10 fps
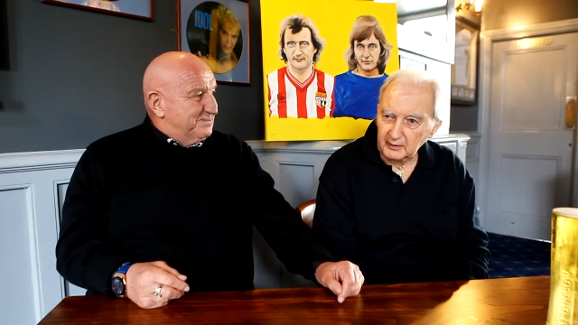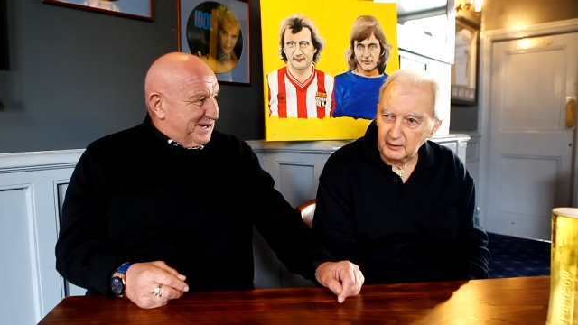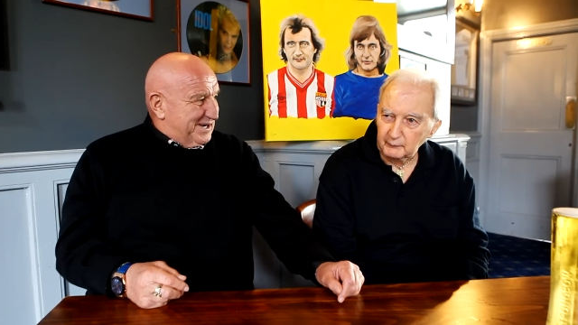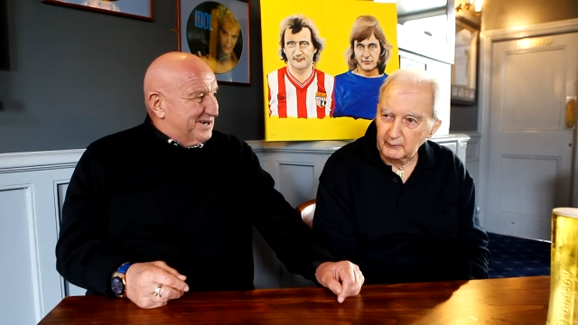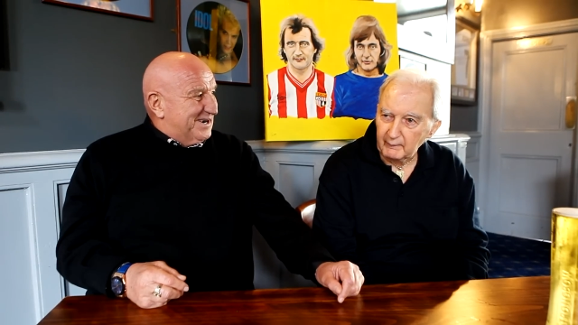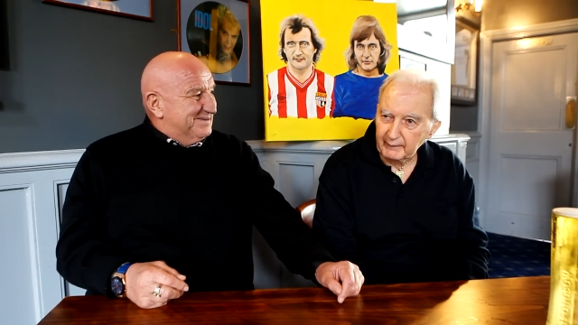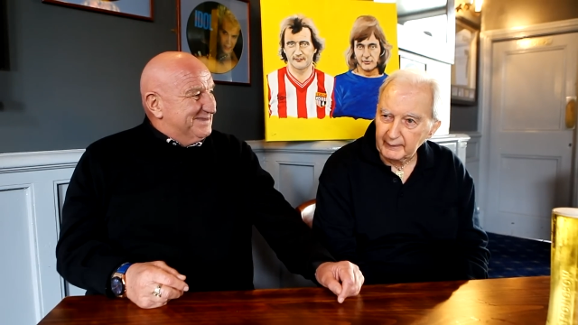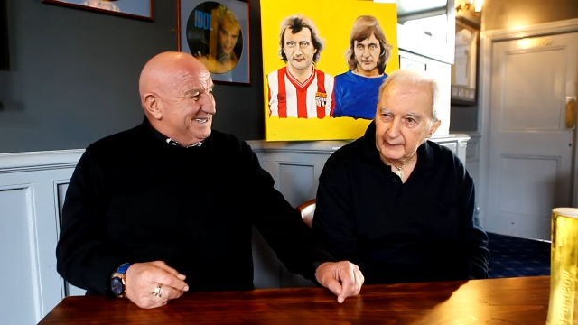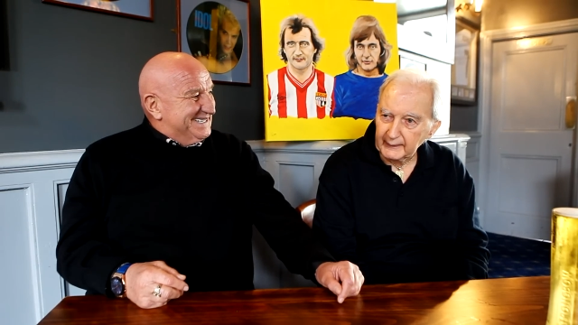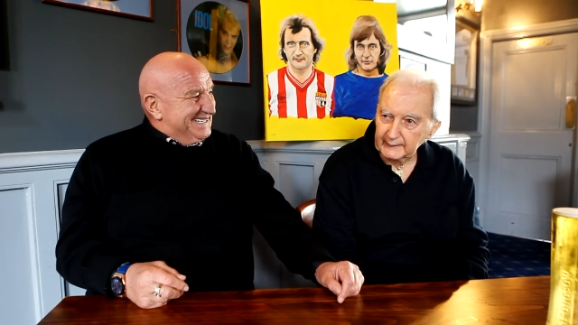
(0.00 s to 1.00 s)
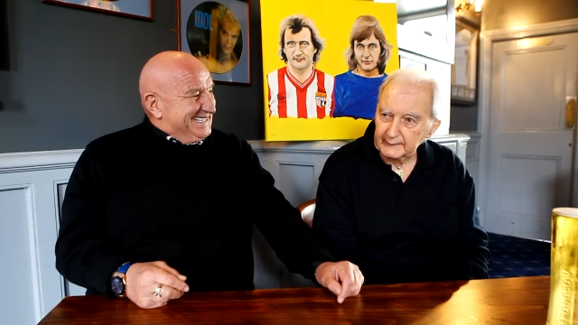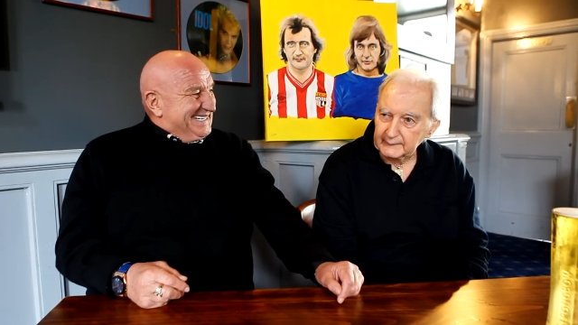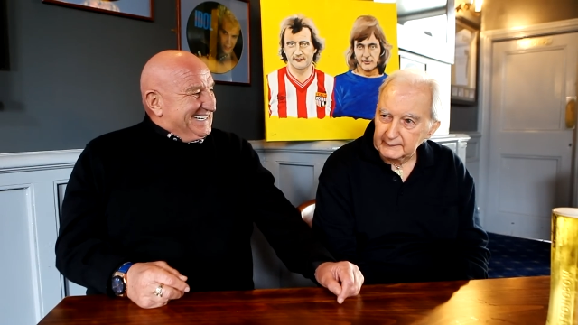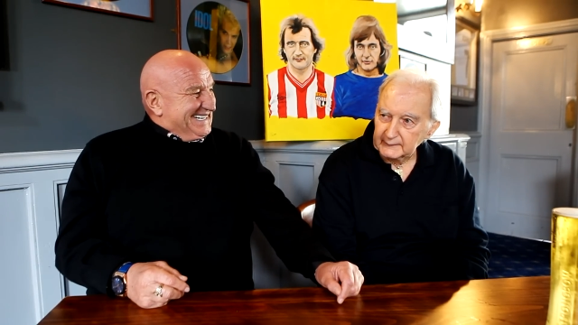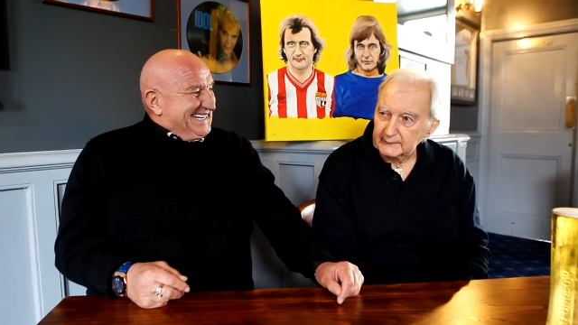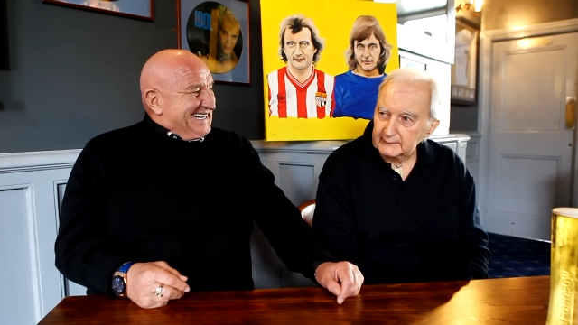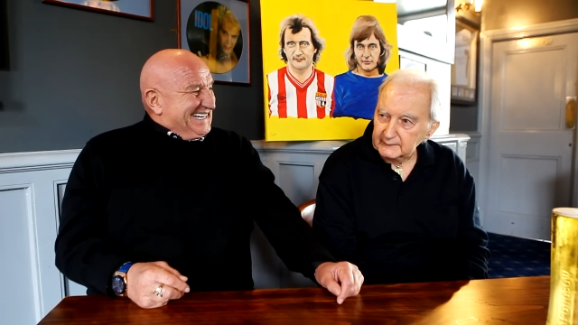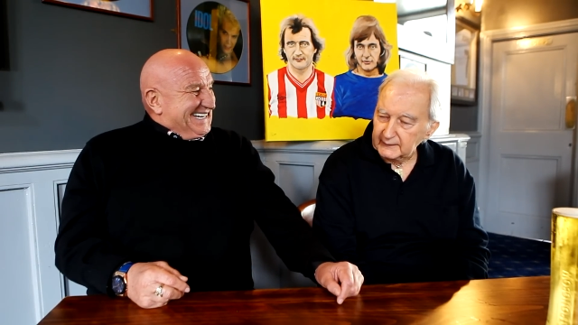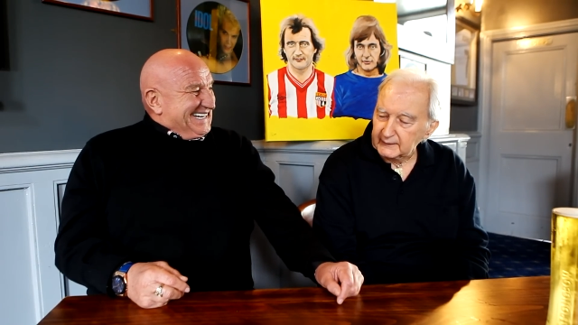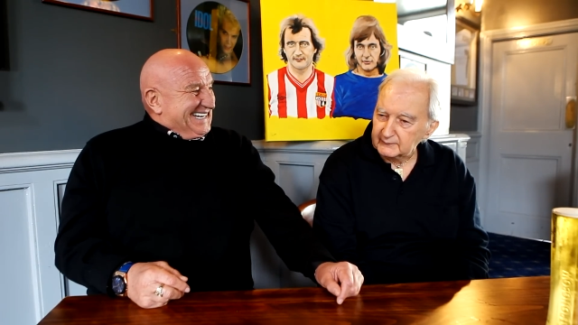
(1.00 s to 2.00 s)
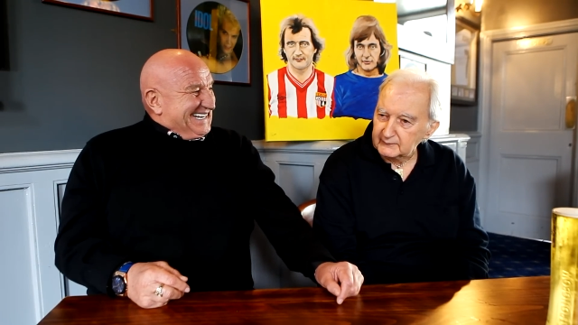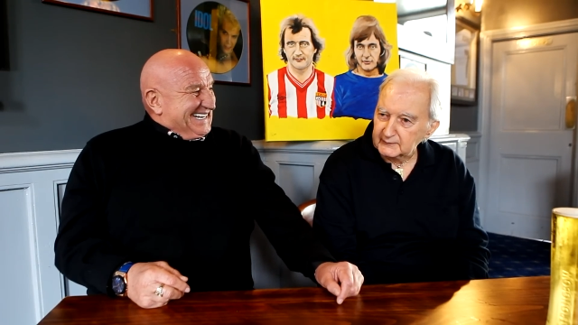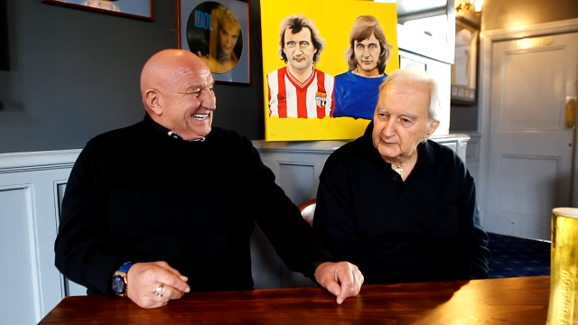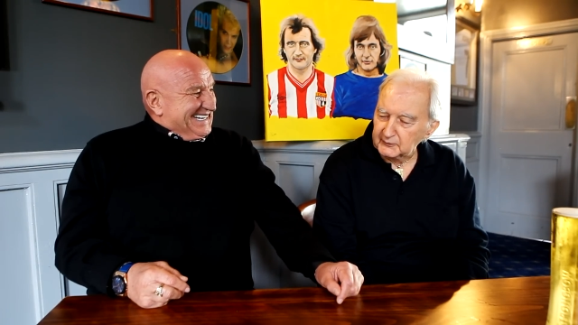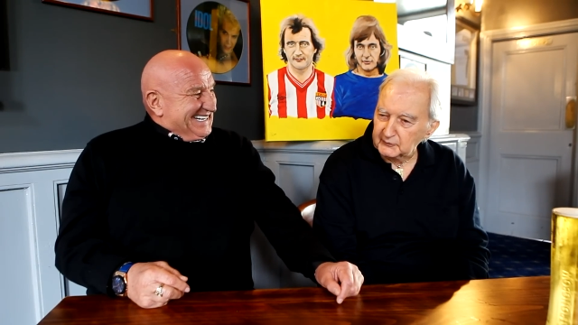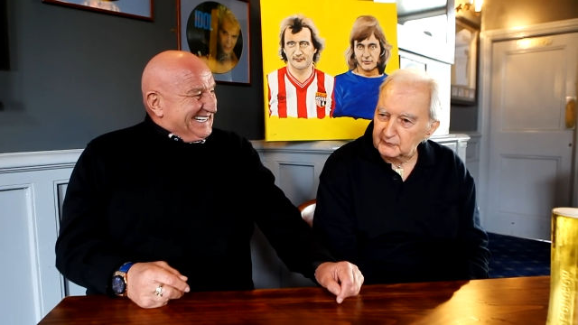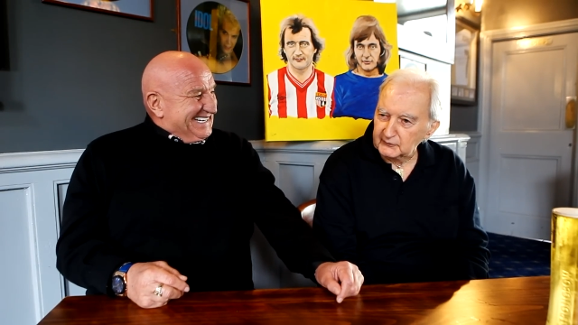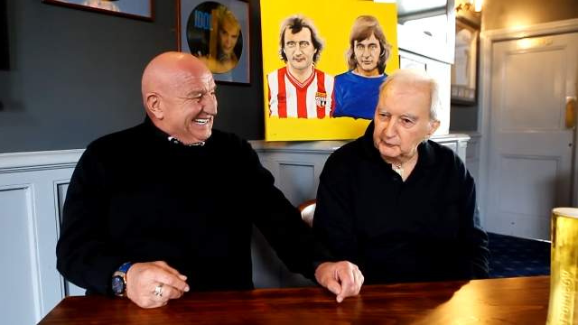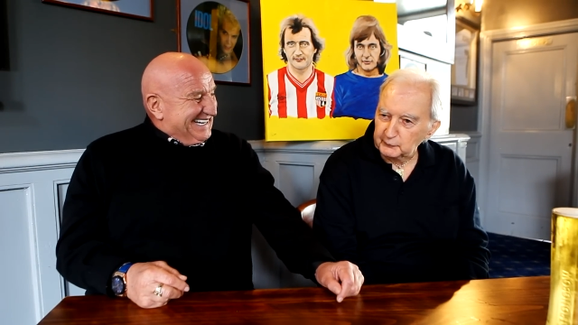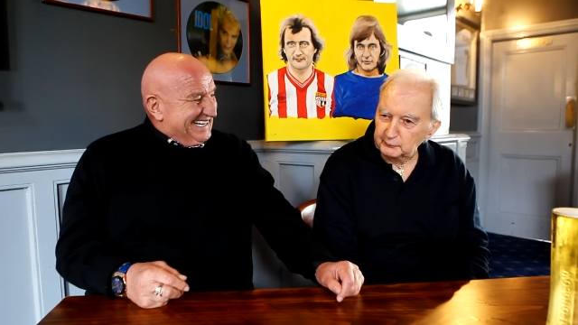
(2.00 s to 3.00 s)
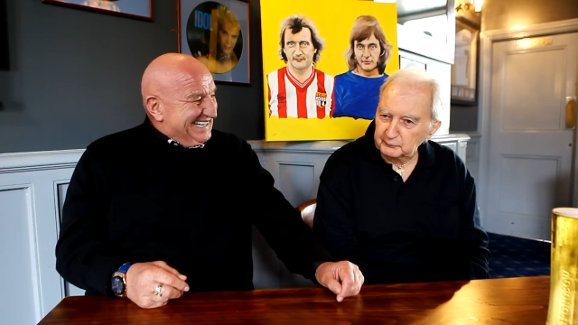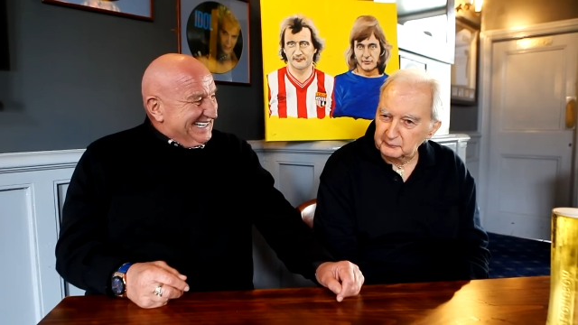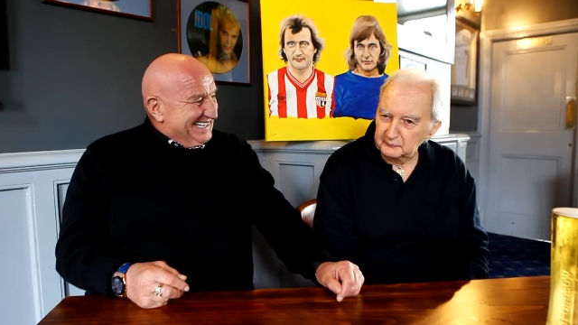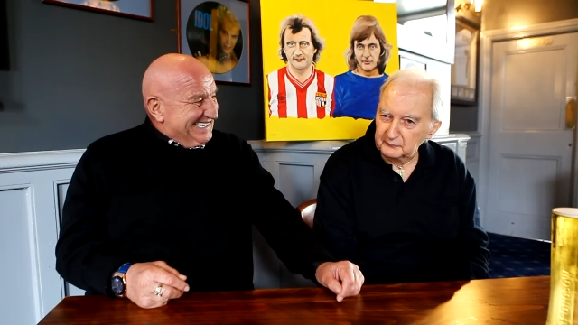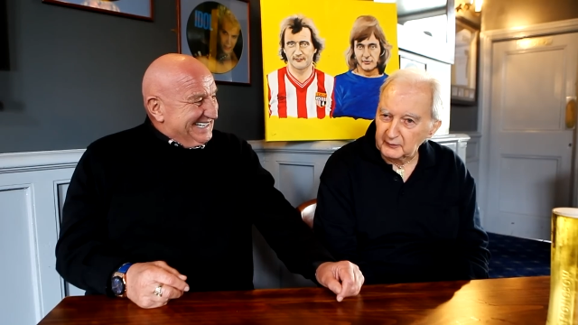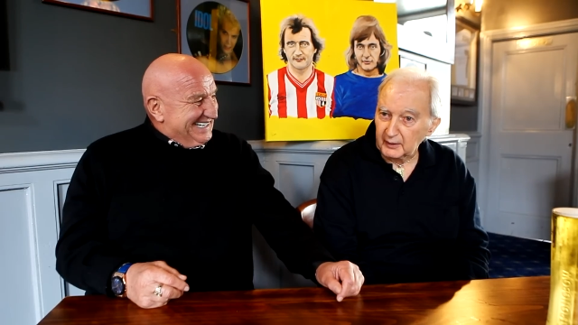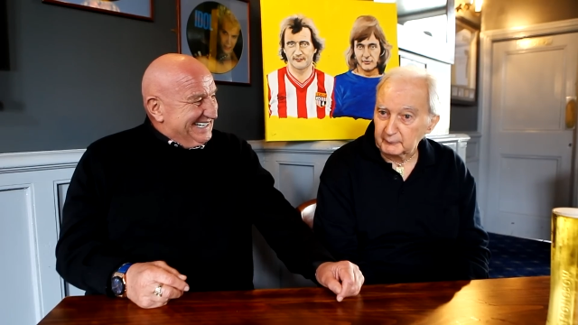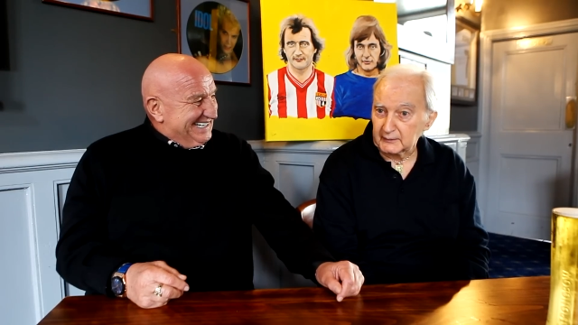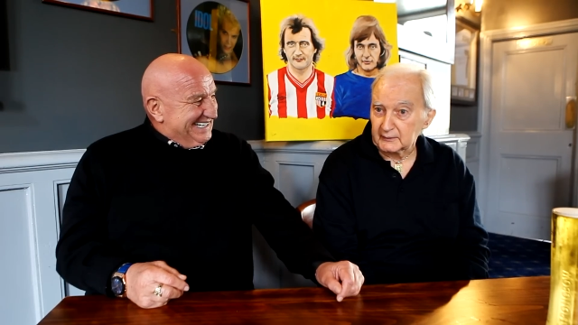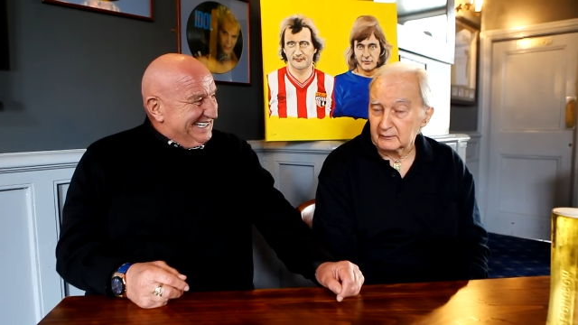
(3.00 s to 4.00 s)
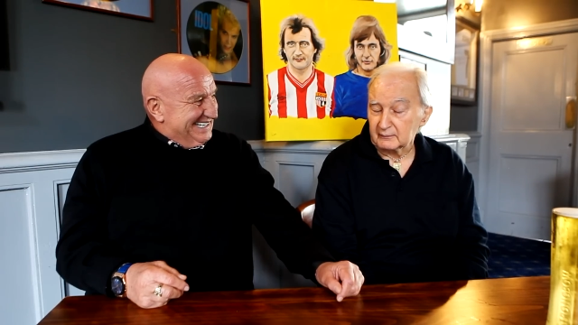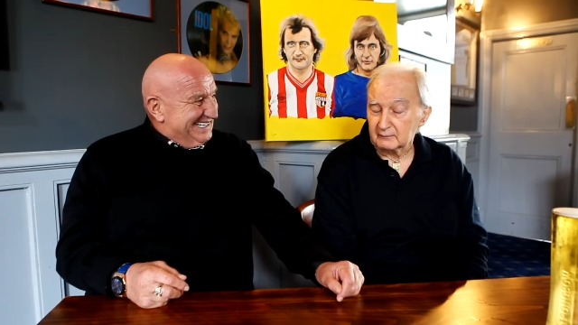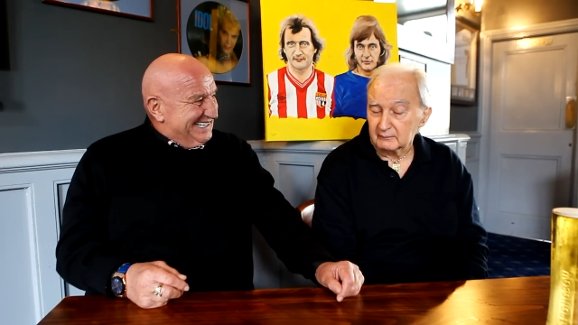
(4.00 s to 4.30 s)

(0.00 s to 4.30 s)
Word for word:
Speaker 1: a bigger coma. Yes, I mean.